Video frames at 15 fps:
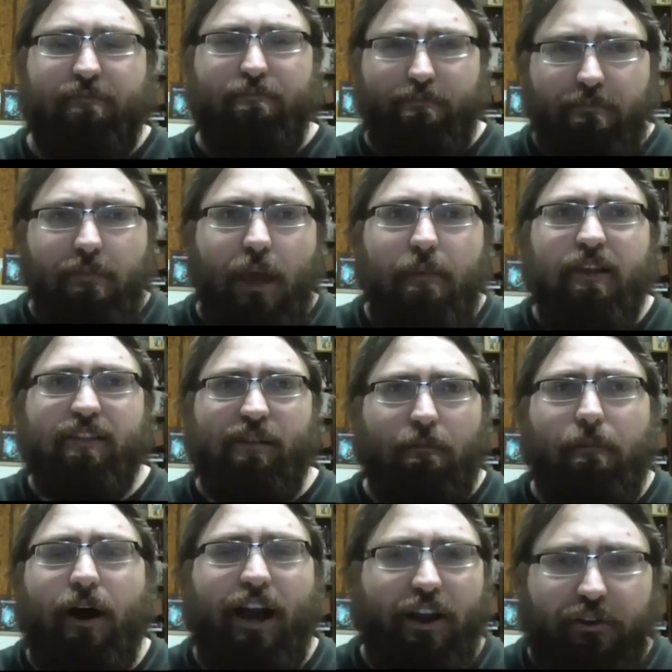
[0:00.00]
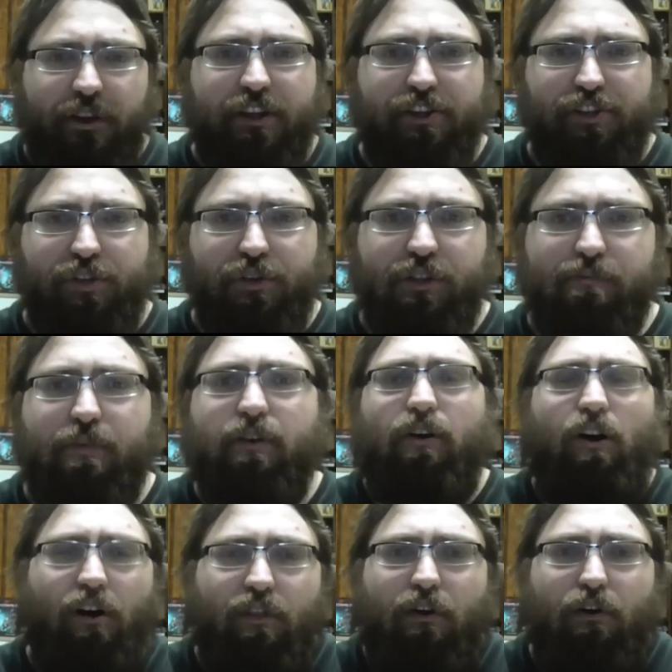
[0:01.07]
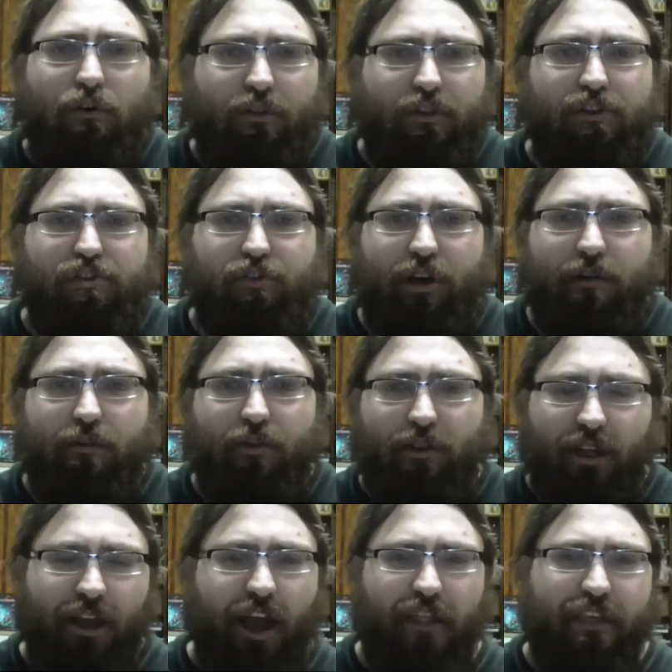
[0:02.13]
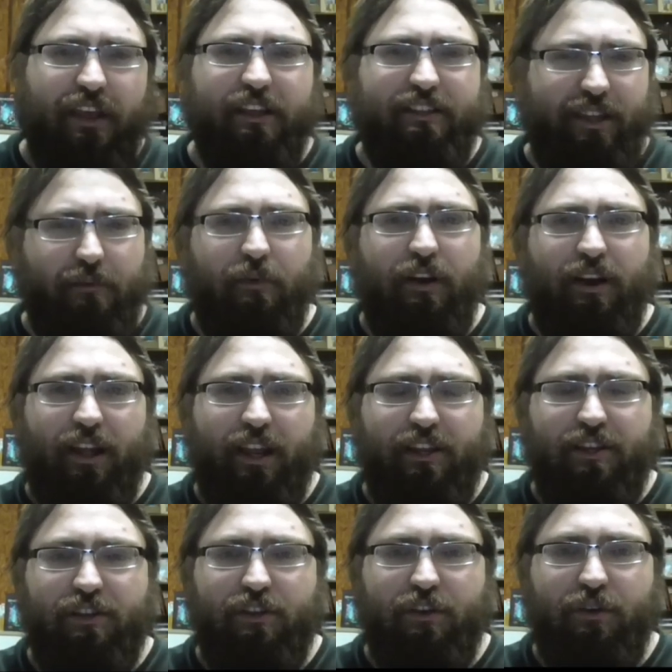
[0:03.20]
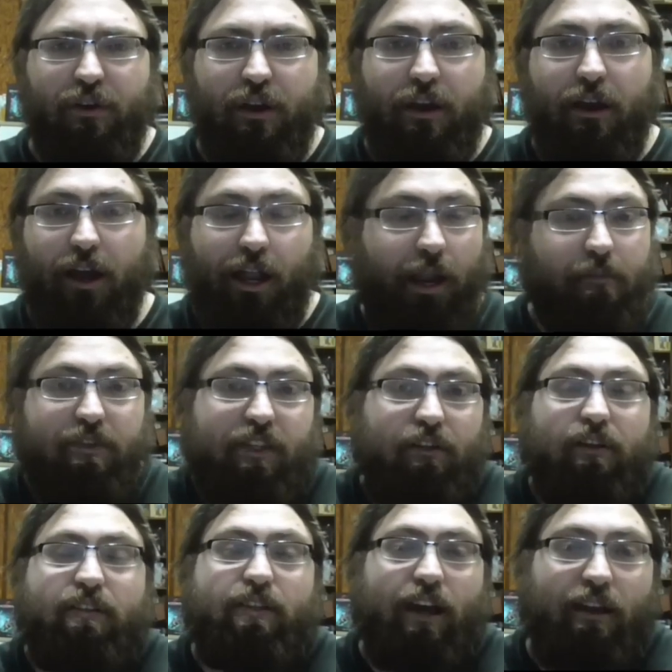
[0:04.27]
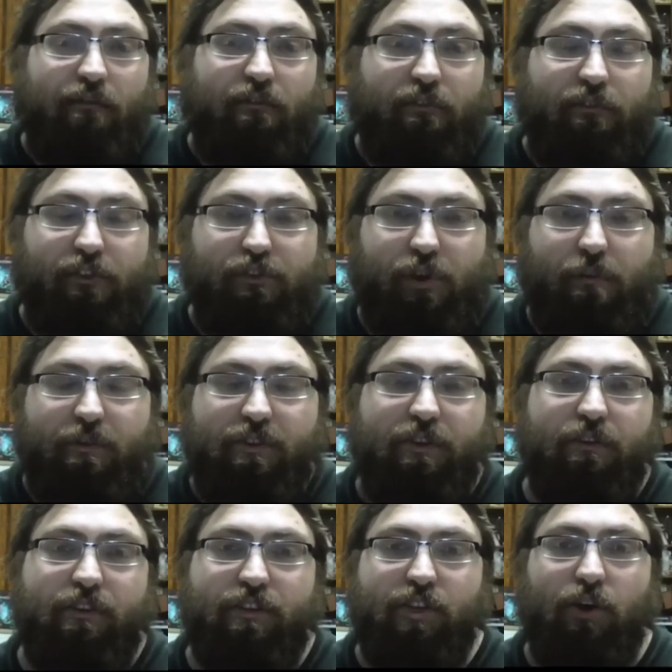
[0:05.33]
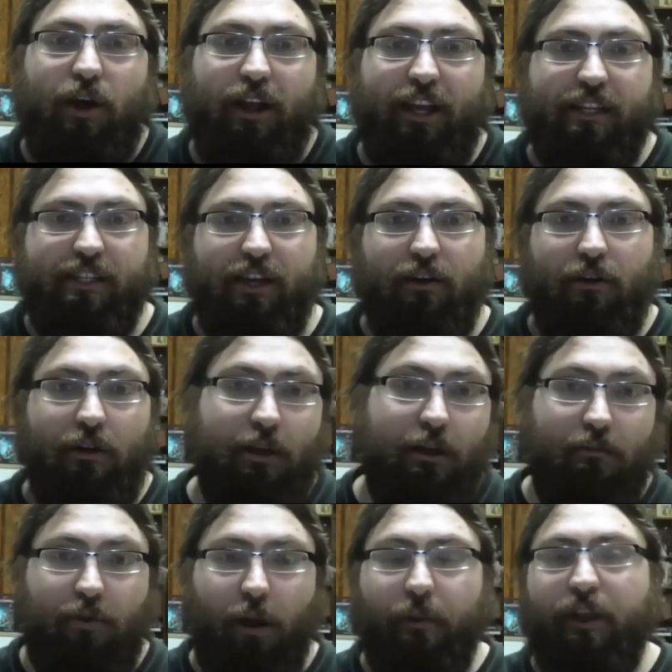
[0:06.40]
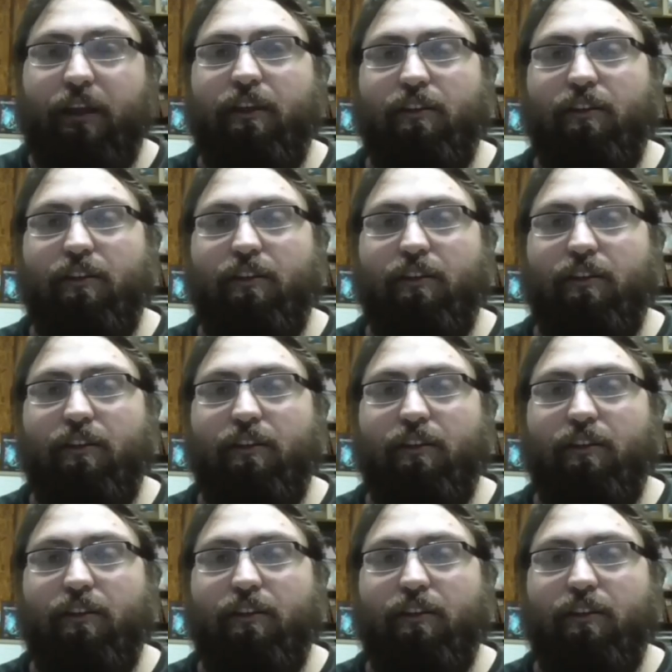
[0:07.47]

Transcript: Maybe some minor issues, but on the whole enjoyable. I think it did what it needed to do. And I'm still excited for a future episode, so I guess I'll probably get